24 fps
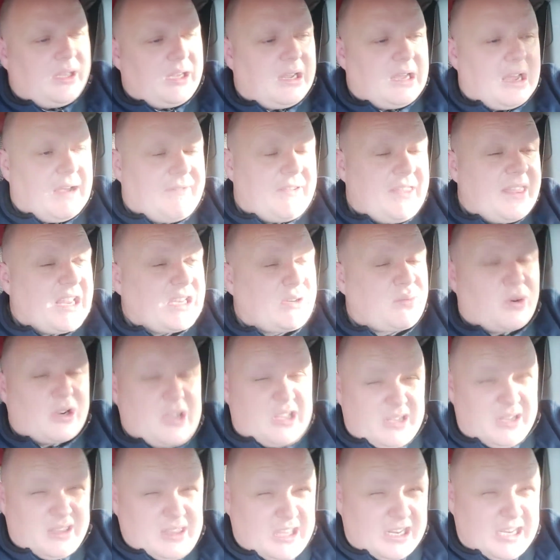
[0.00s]
I think that's one
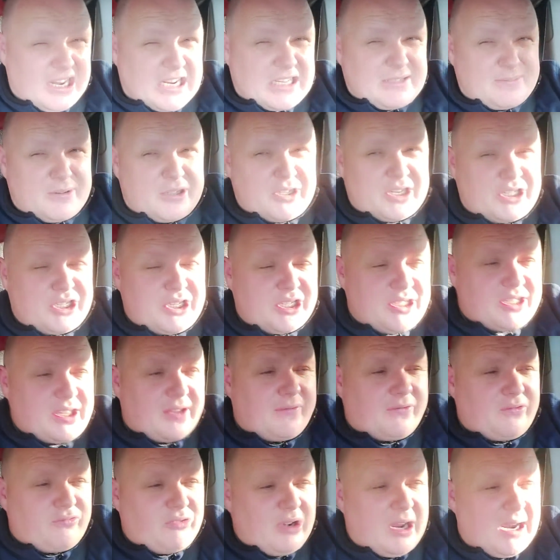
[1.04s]
of the next positions that
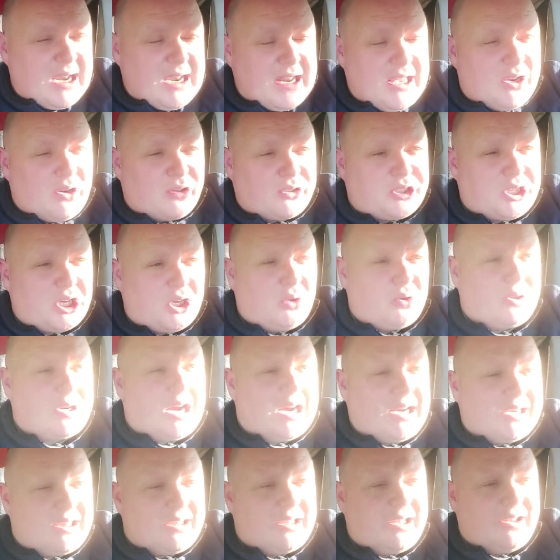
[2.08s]
really got to look at